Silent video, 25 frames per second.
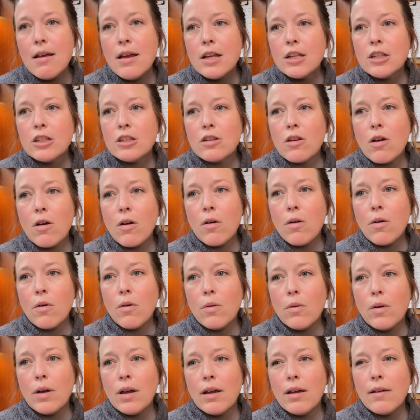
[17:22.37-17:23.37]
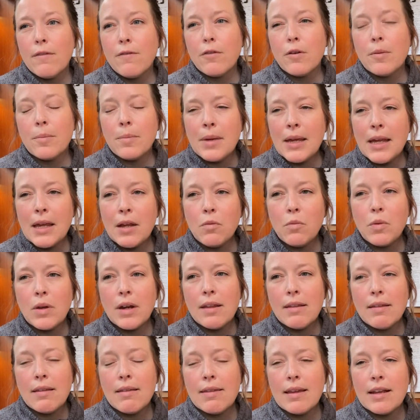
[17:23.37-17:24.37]
So for me, one
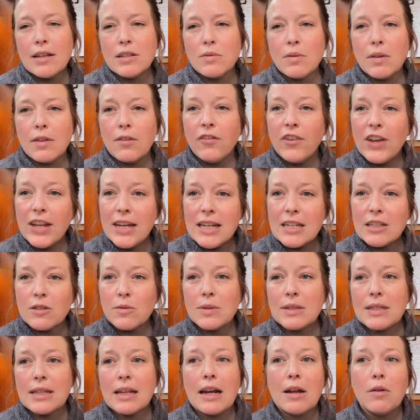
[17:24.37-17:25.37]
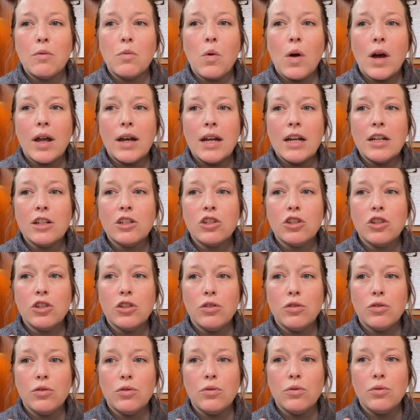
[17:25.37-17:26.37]
of the things with fitness was that I wanted
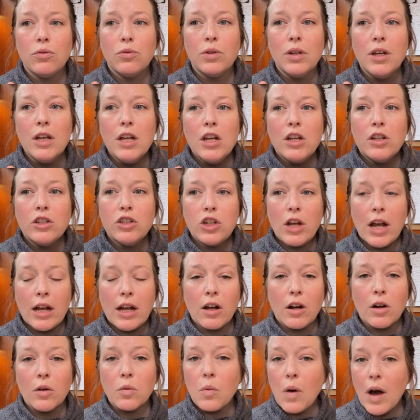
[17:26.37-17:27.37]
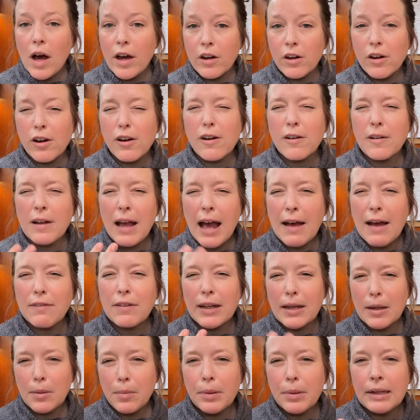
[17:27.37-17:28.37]
to check our water, or have
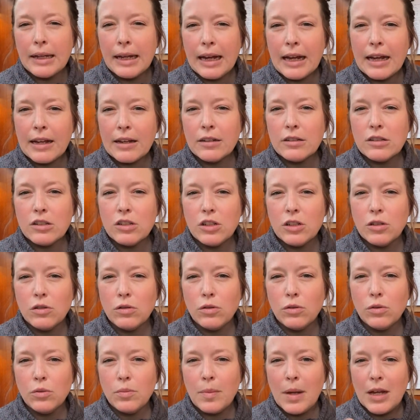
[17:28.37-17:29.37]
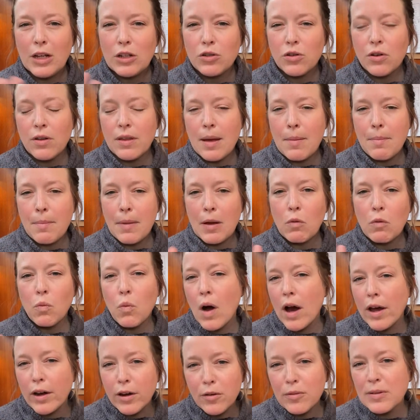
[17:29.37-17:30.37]
like a plan to make sure that my
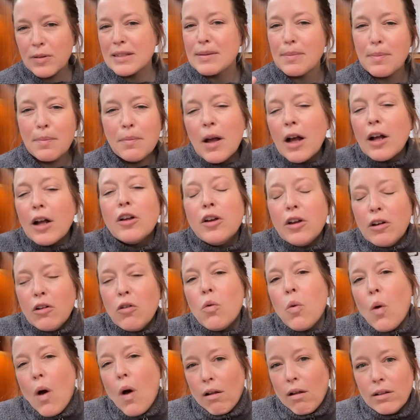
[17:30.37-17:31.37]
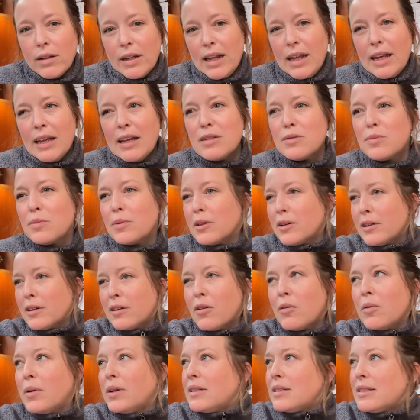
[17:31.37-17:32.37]
water was a good quality, because we're
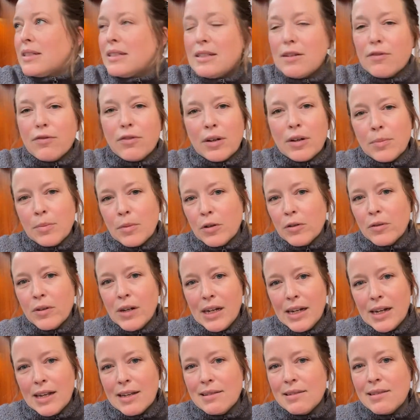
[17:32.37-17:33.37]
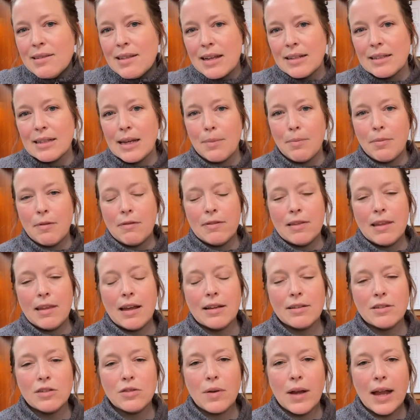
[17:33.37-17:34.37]
going to different marinas, that type of
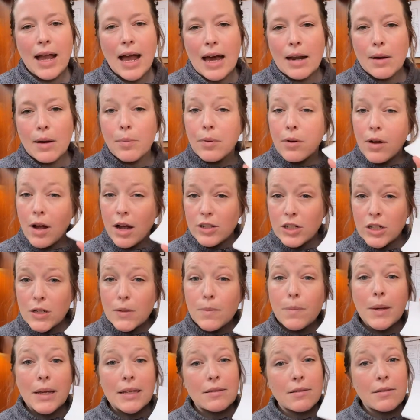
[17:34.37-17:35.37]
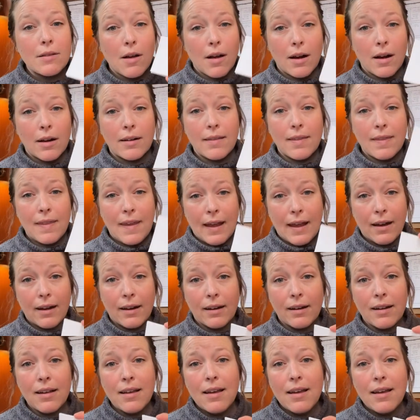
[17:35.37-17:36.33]
thing. So I had a project-based card there.